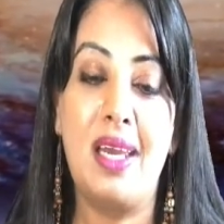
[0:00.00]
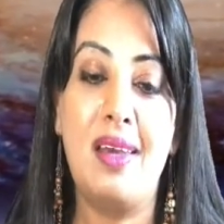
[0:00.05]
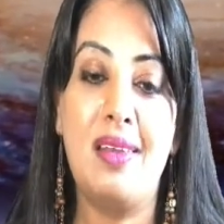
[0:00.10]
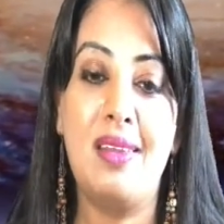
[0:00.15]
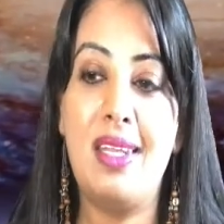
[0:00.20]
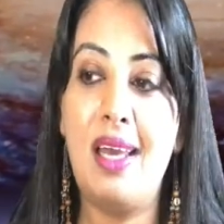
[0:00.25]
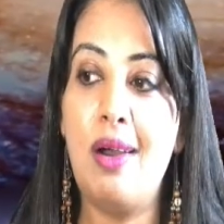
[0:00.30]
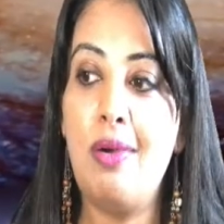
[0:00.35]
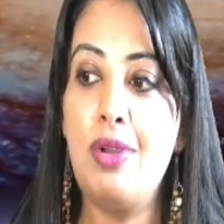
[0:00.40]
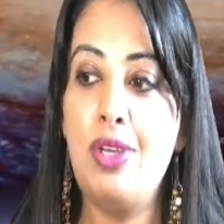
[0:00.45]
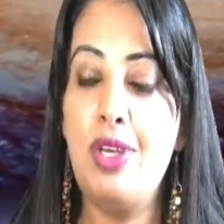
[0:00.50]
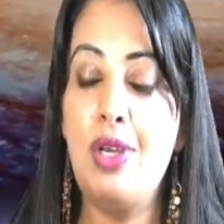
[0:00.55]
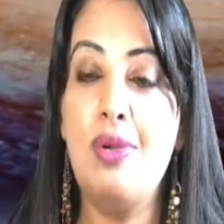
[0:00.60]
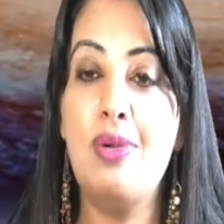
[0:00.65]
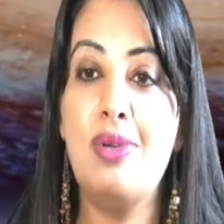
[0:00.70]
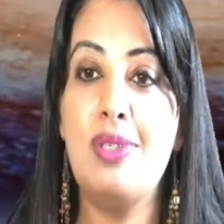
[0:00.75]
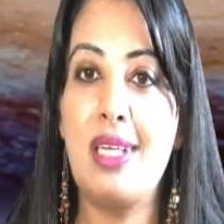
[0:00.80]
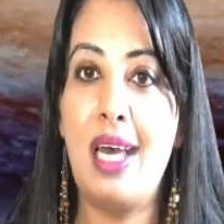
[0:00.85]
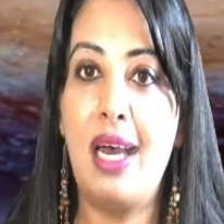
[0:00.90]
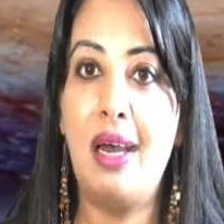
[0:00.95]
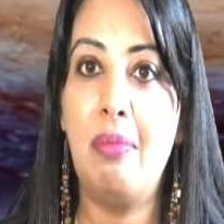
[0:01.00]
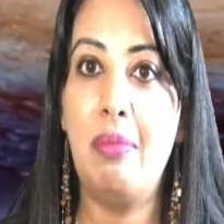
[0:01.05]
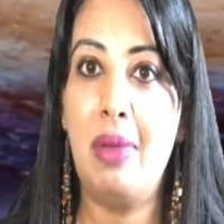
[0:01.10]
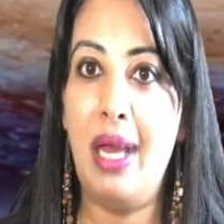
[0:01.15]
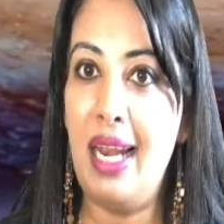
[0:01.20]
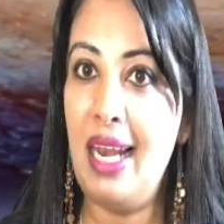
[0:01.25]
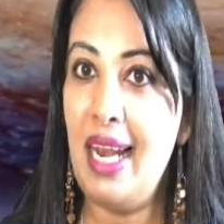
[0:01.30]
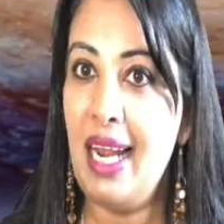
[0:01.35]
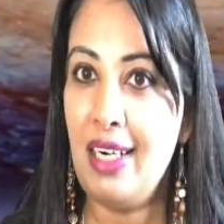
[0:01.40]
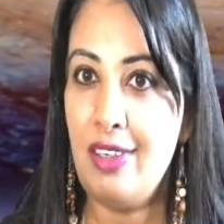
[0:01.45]
they'll use
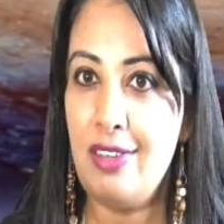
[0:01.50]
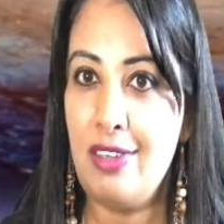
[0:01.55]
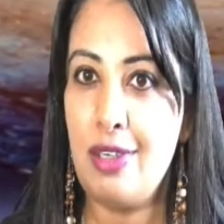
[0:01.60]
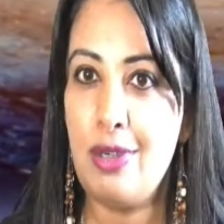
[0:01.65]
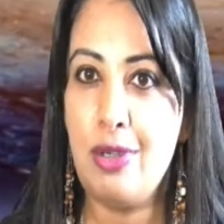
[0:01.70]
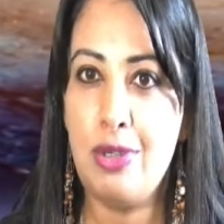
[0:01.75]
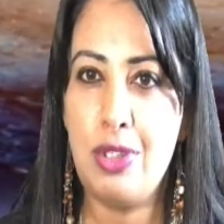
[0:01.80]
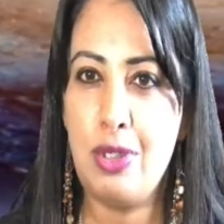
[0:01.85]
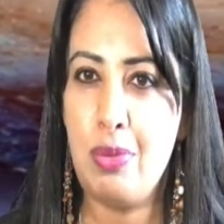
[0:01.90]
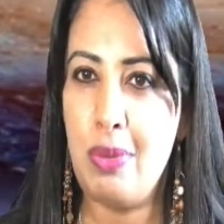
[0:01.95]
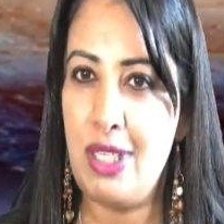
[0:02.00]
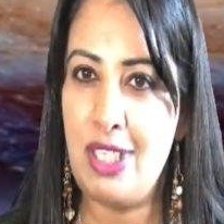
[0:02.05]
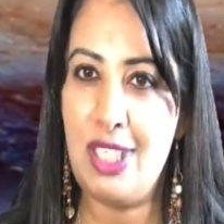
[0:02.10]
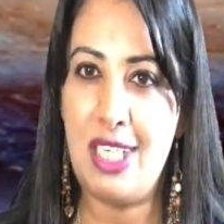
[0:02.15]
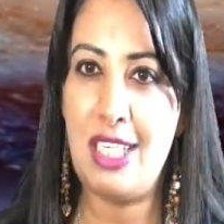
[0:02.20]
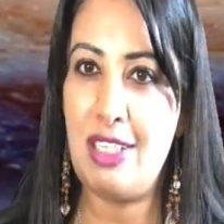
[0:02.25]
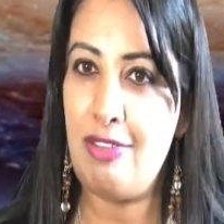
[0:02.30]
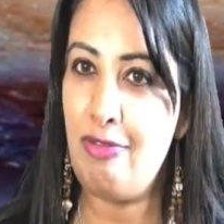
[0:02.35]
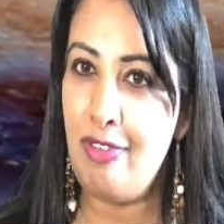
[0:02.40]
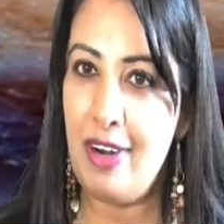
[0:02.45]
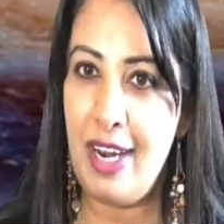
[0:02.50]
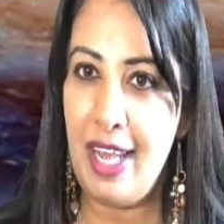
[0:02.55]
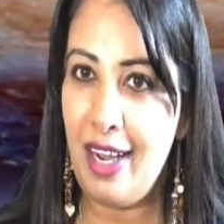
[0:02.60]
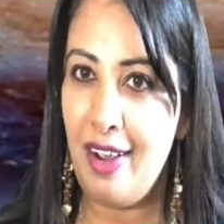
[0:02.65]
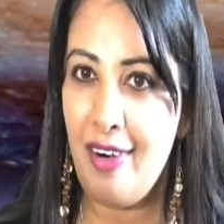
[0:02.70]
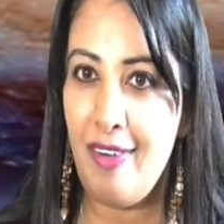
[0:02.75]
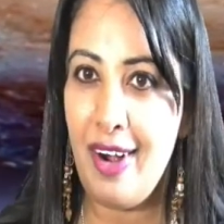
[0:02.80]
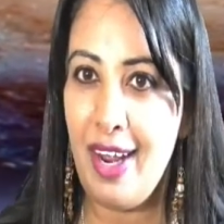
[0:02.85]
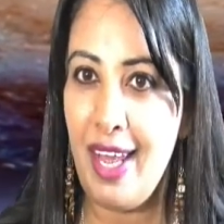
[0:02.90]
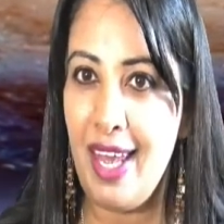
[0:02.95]
electrical switches
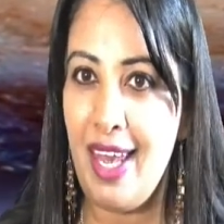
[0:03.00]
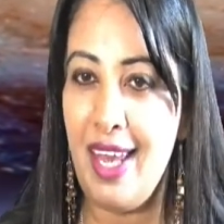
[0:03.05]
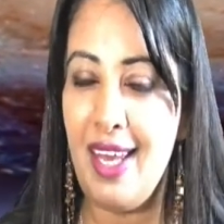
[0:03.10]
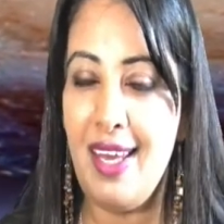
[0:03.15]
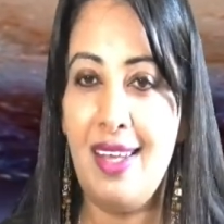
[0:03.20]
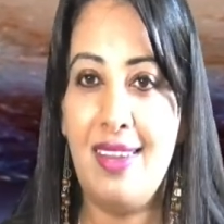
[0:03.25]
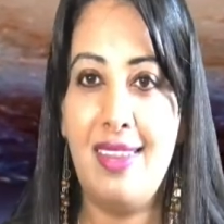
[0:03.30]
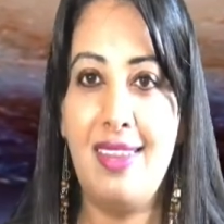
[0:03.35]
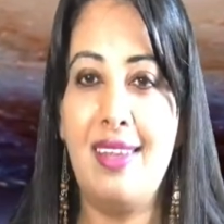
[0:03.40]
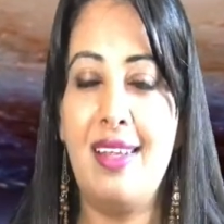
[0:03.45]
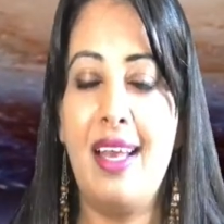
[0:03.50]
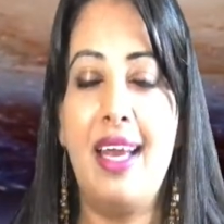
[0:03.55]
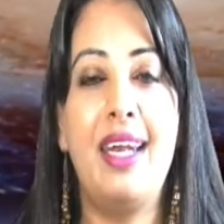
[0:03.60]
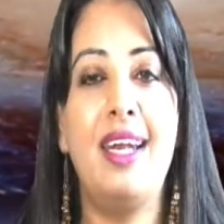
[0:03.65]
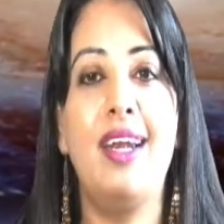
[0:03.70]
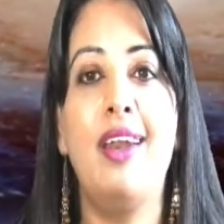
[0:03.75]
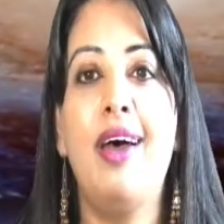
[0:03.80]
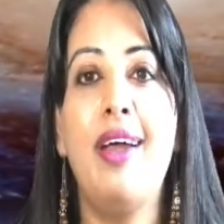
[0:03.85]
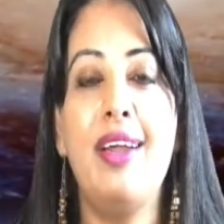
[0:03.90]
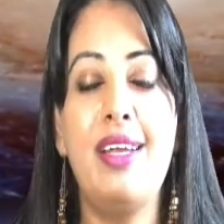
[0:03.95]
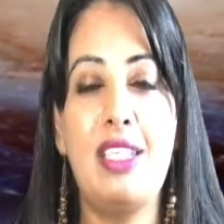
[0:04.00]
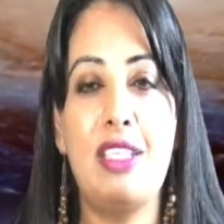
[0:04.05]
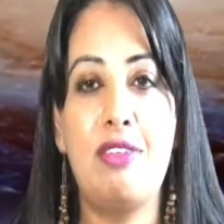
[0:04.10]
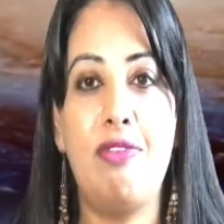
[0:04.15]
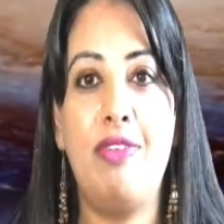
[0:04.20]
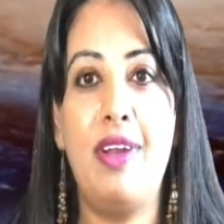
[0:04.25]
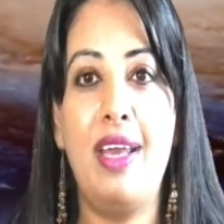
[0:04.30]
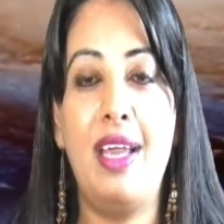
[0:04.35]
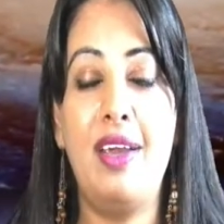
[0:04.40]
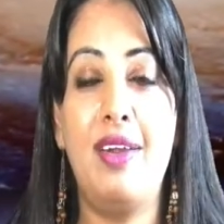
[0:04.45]
flickering and lights
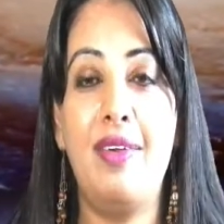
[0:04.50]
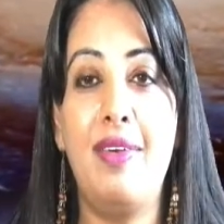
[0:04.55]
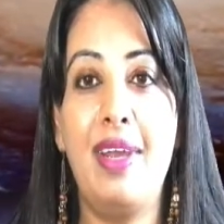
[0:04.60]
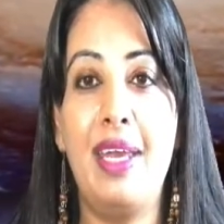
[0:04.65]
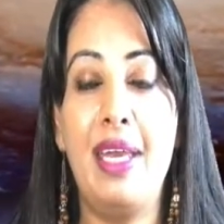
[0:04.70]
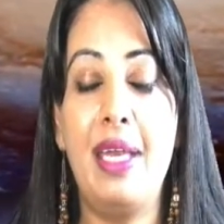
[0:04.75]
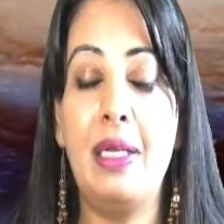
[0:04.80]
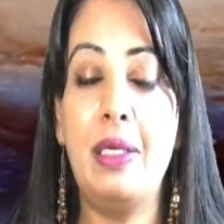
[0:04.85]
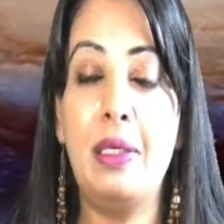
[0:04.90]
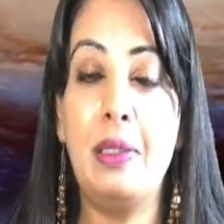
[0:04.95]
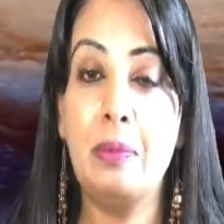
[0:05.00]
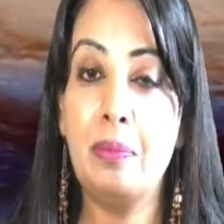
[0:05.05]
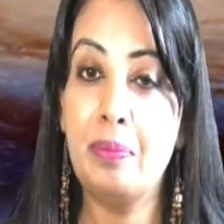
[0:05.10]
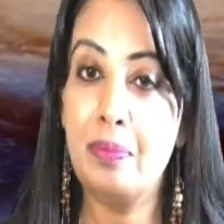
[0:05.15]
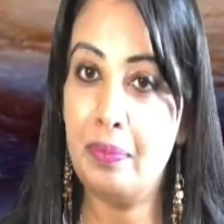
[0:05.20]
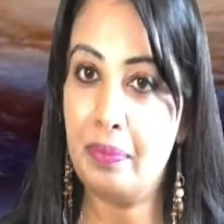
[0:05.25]
flickering,